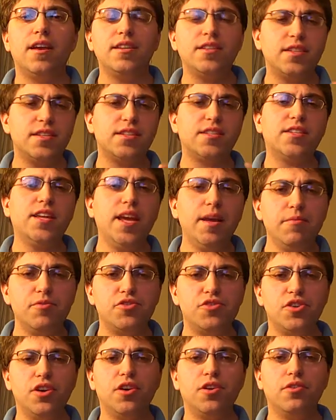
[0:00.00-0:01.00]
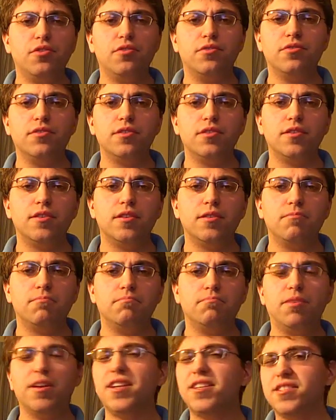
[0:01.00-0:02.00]
it's the same show,
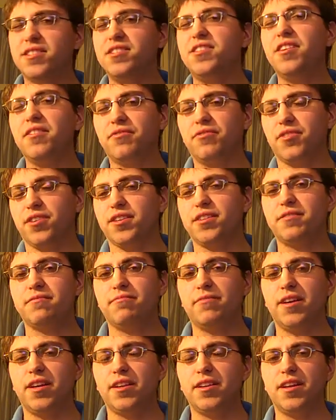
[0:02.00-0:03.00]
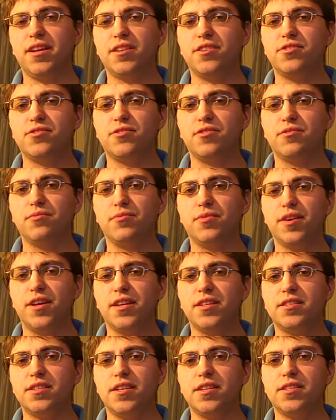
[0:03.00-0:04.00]
but it's different in, in certain
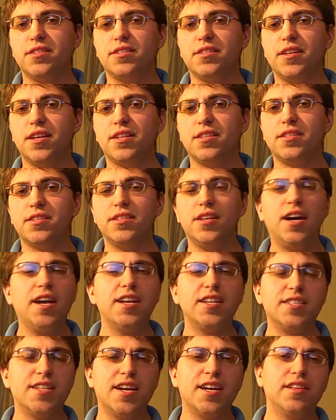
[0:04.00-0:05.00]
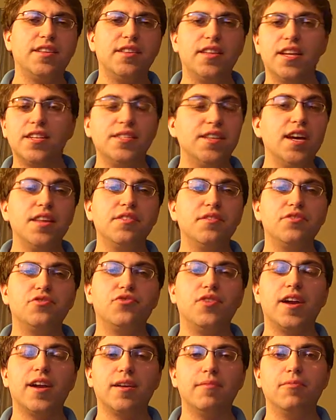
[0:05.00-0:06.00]
ways. It's it's not exactly it's not the
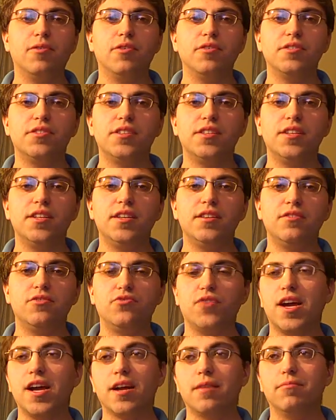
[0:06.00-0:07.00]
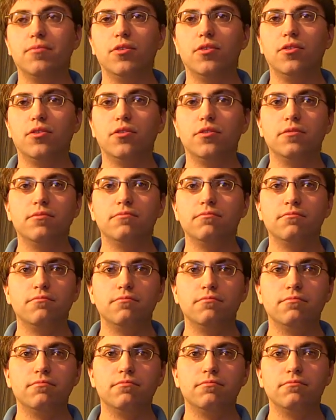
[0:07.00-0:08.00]
Dragon Ball Z Dragon Ball
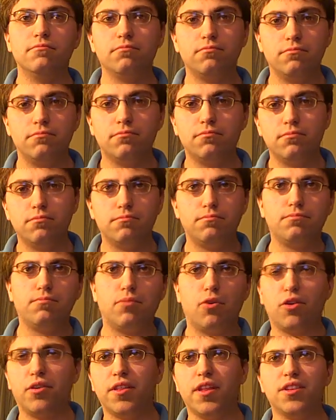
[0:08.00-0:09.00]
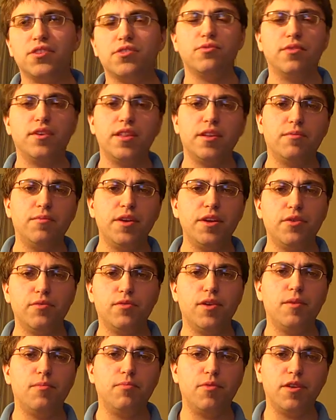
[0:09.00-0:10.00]
part story that we
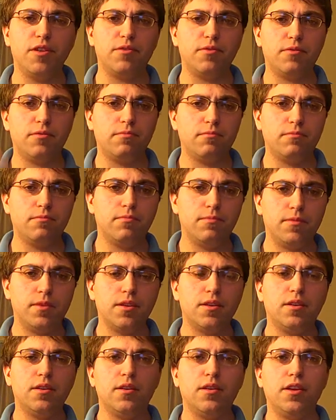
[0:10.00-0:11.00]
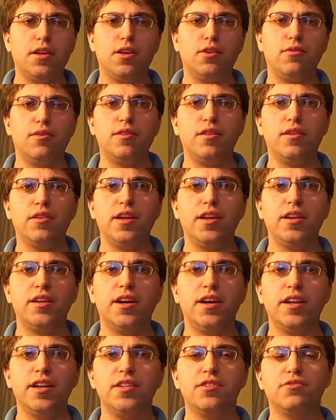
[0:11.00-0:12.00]
grew up with, you know, in the late
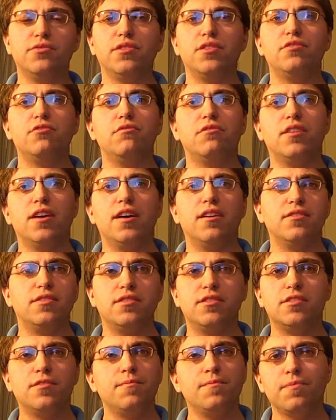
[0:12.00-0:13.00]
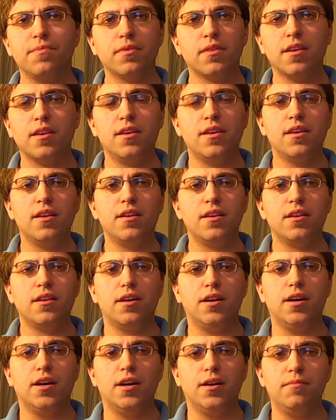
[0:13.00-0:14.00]
90s, early 2000s.
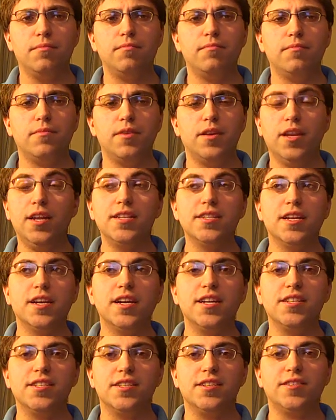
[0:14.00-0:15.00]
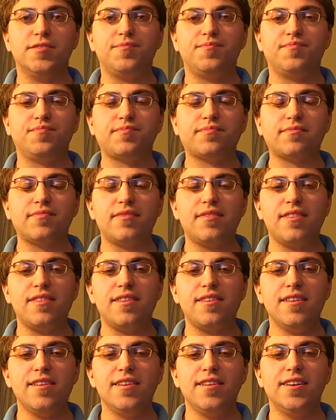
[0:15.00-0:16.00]
Um, it is and it isn't.
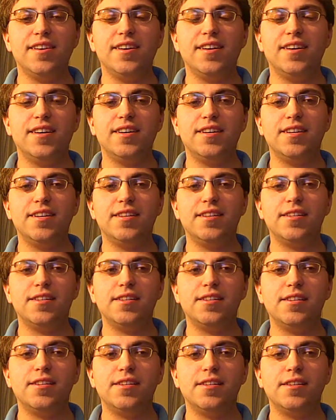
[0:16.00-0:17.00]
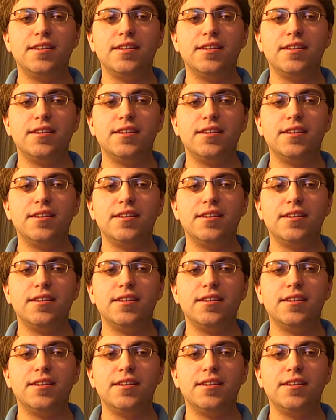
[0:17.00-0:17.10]
Uh,